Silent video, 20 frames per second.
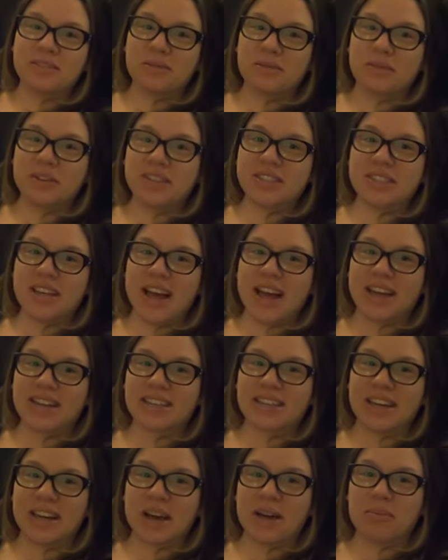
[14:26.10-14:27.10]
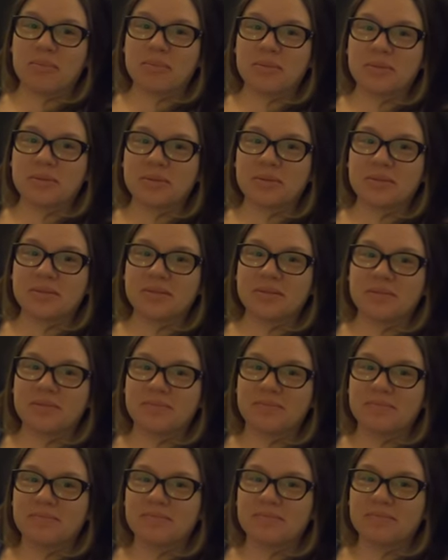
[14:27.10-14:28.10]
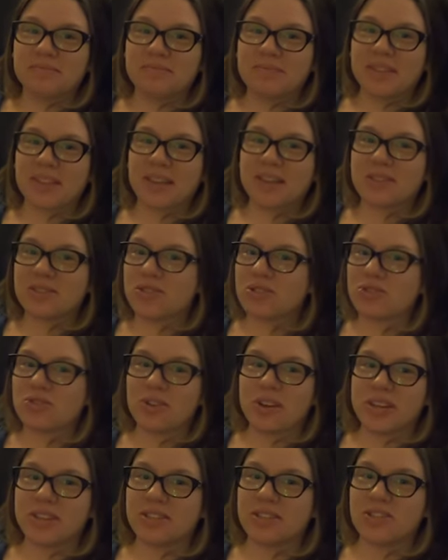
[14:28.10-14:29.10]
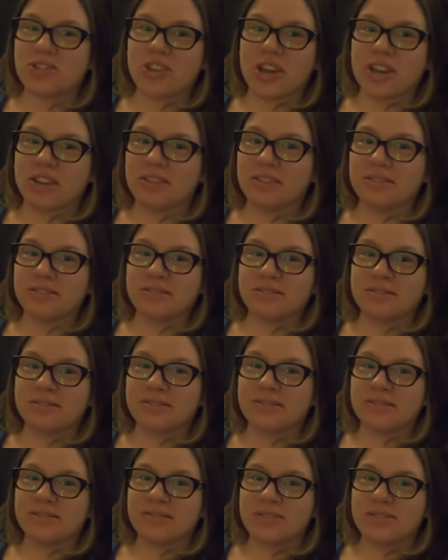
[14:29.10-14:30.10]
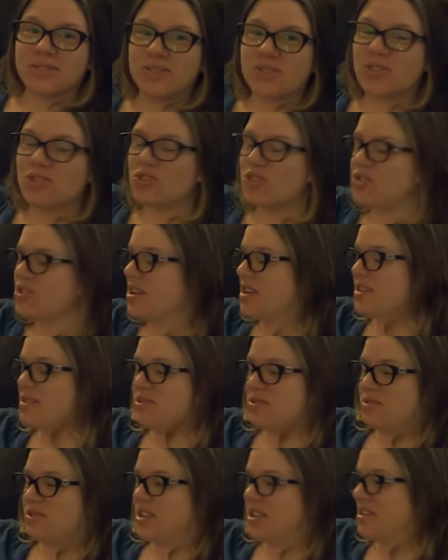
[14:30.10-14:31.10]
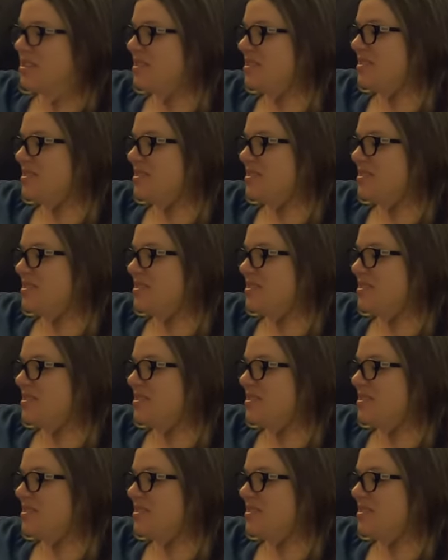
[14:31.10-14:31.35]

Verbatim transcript: When he's acting up. Mm-hmm. Straight to jail. Straight, straight to jail.